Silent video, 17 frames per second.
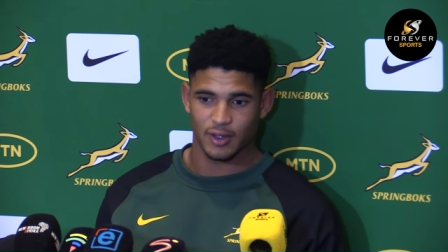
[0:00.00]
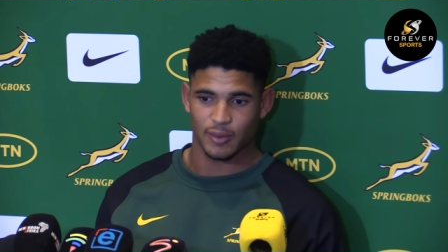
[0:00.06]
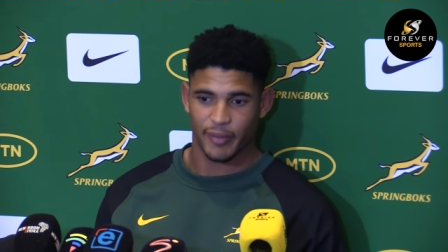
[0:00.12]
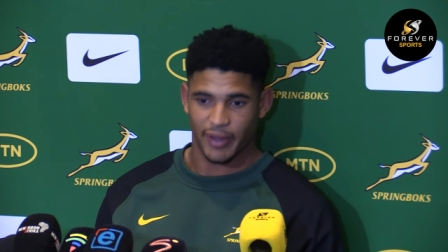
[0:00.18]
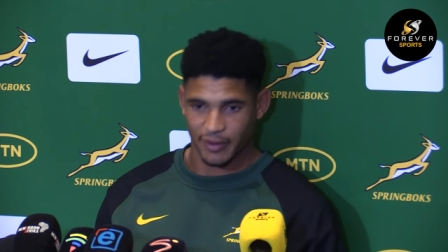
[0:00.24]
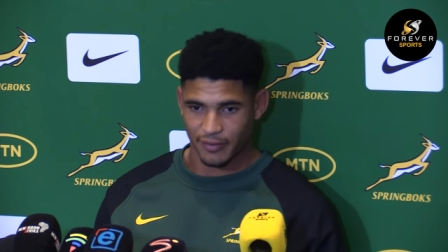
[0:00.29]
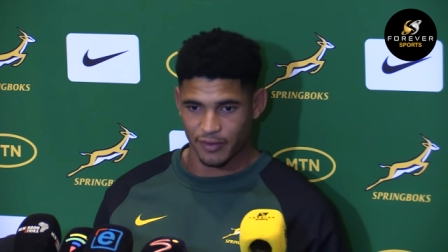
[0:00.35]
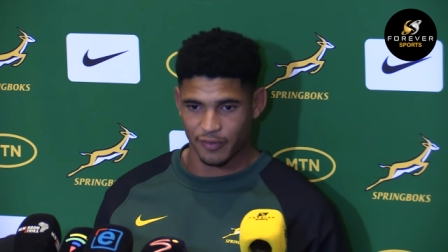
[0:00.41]

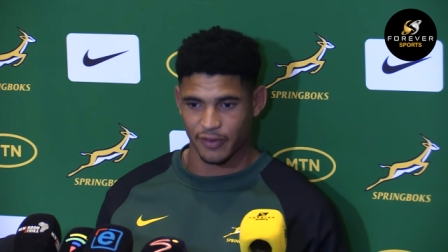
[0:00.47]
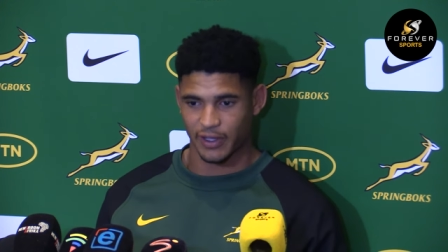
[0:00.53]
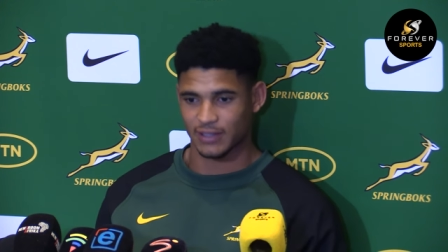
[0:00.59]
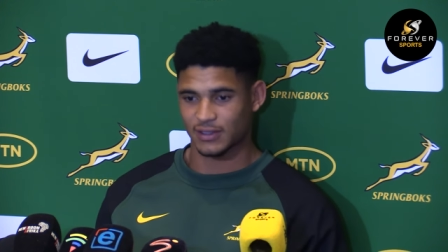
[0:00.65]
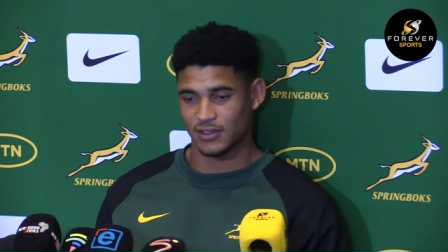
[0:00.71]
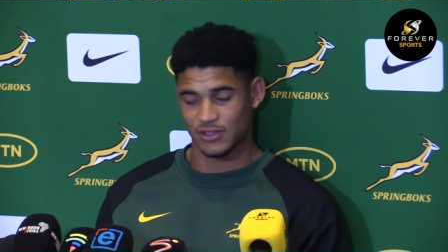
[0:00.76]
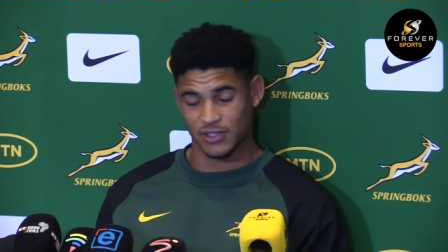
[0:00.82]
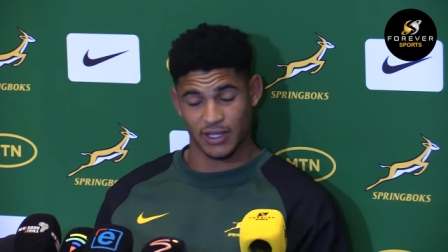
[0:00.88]
matter of the
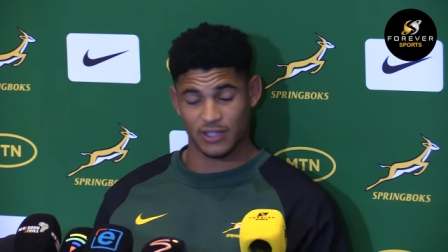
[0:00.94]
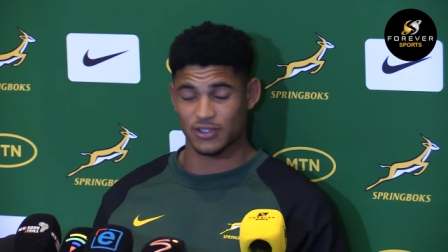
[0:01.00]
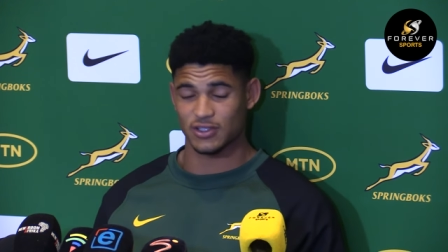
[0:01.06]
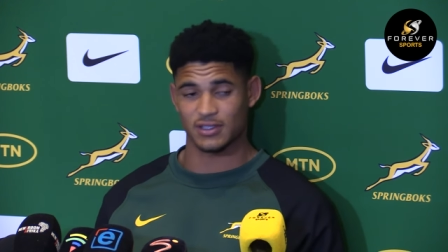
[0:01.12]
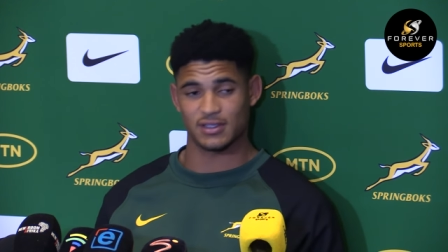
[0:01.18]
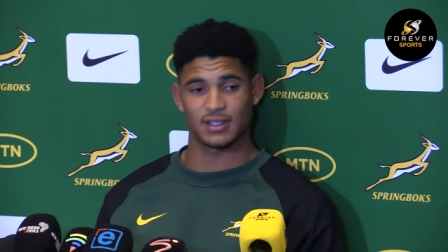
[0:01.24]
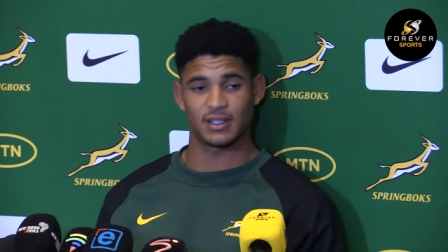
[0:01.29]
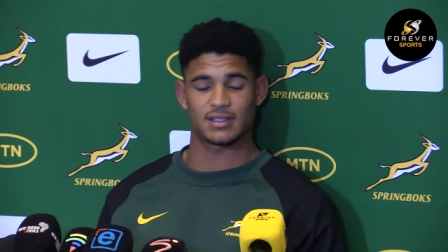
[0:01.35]
fact is you
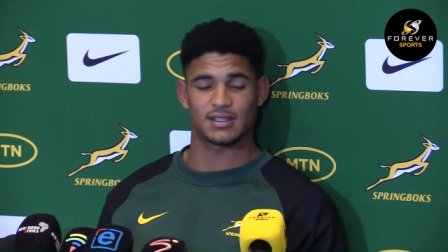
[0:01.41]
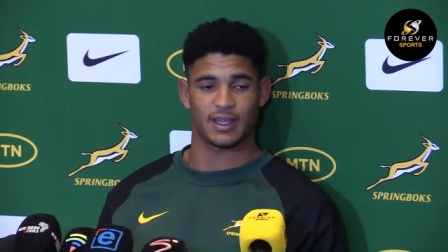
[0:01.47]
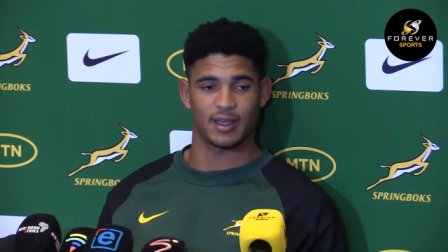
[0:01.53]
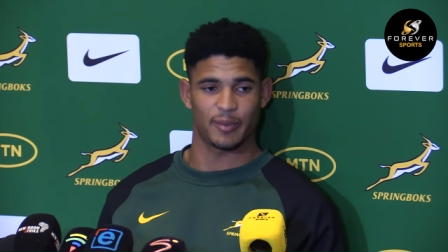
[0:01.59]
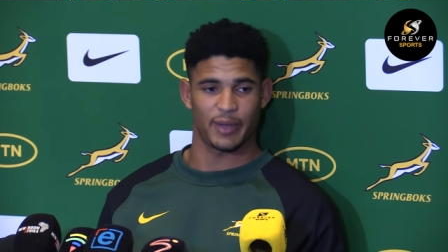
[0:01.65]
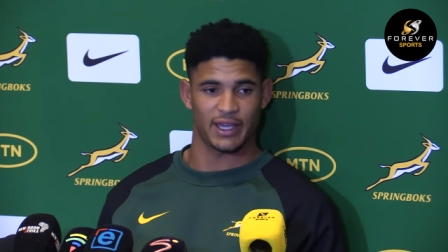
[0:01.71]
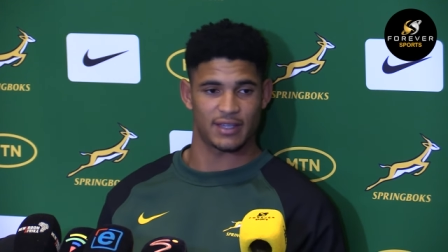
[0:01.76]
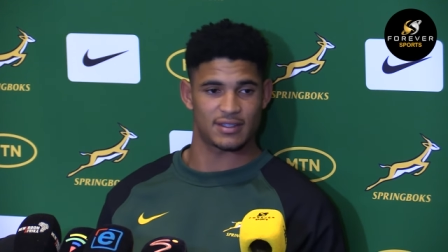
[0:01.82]
actually just need to take
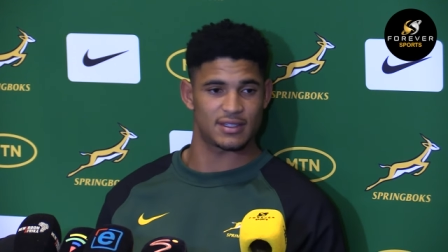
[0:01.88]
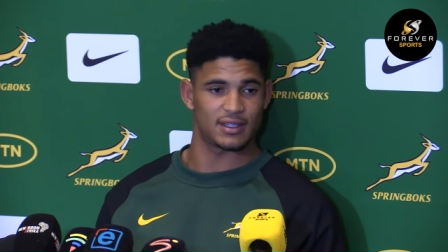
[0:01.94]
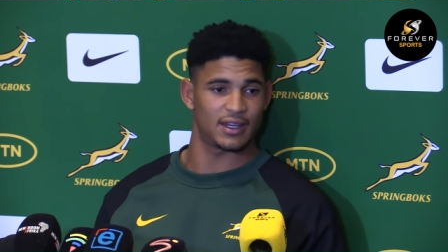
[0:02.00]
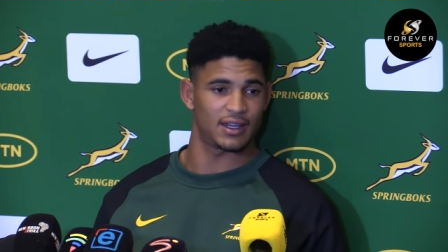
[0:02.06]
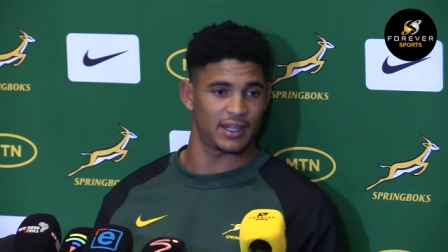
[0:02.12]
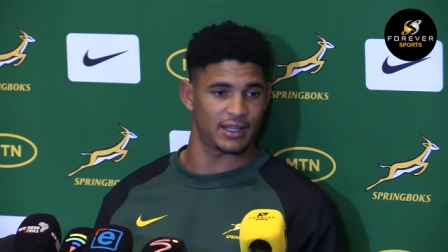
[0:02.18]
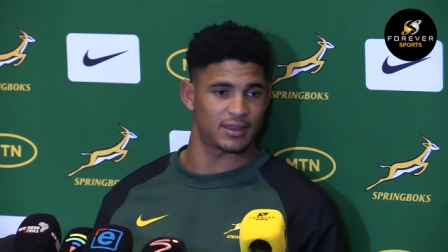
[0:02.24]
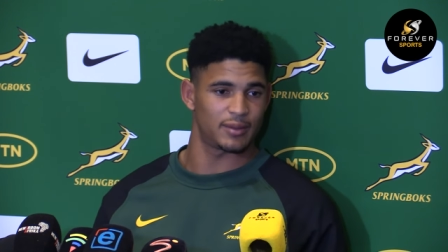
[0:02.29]
a back seat
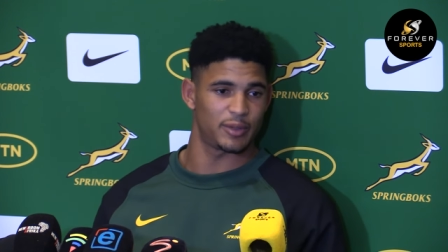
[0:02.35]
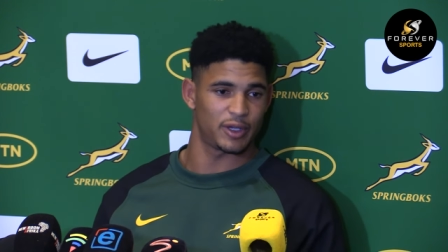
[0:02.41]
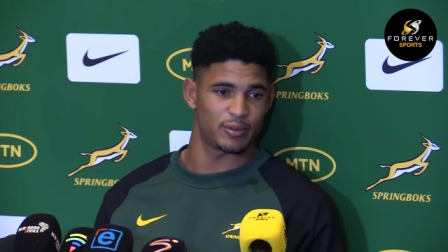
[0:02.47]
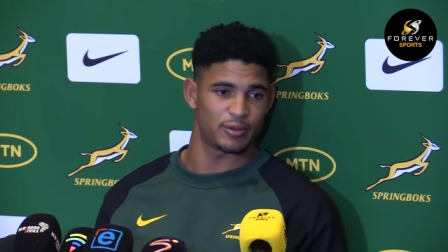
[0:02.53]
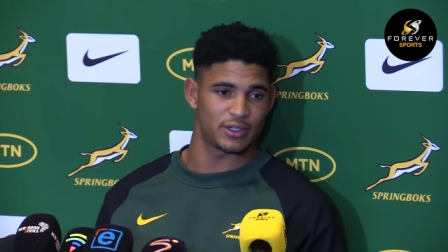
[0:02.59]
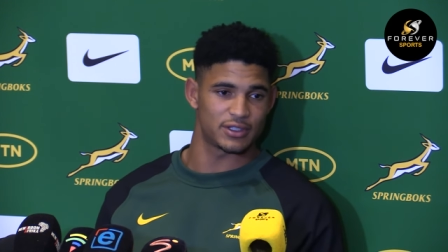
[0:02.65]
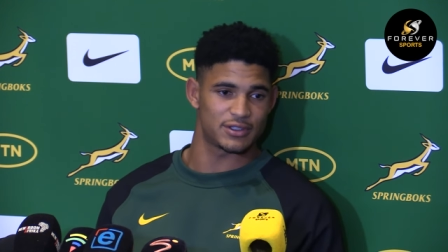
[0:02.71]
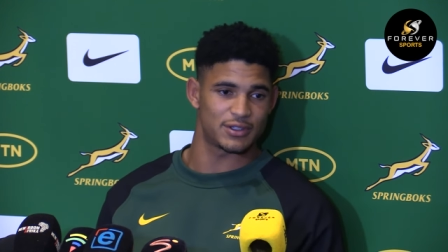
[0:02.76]
and let the
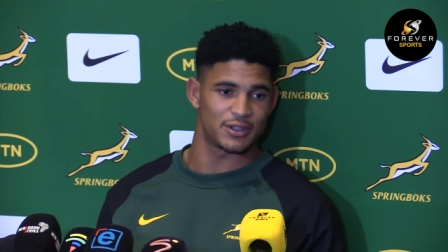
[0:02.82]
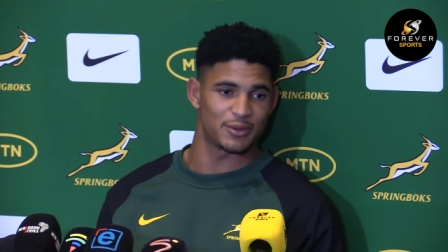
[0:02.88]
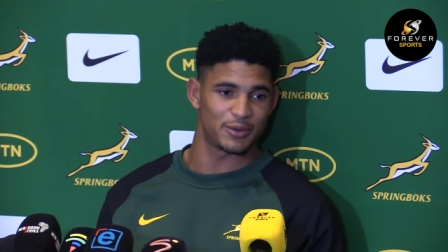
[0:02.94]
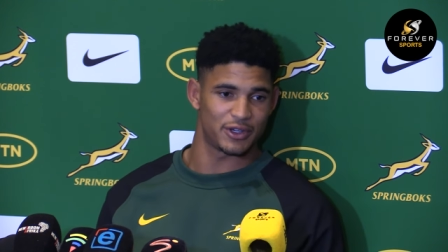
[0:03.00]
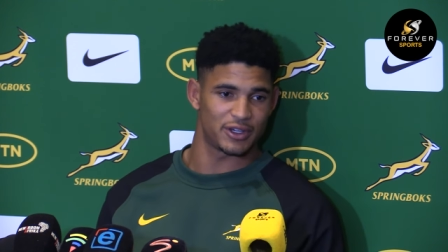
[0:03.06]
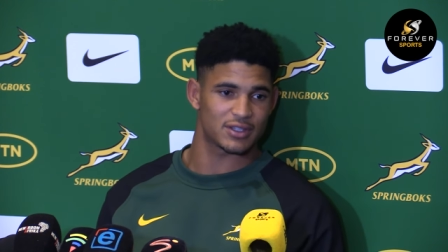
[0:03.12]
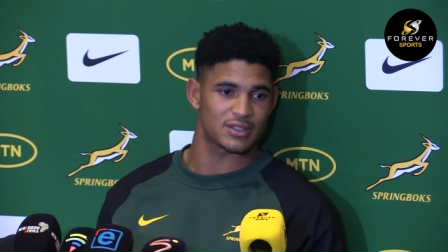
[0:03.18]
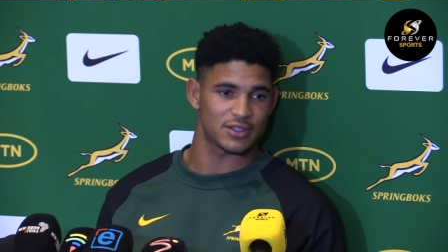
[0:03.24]
big boys do the work.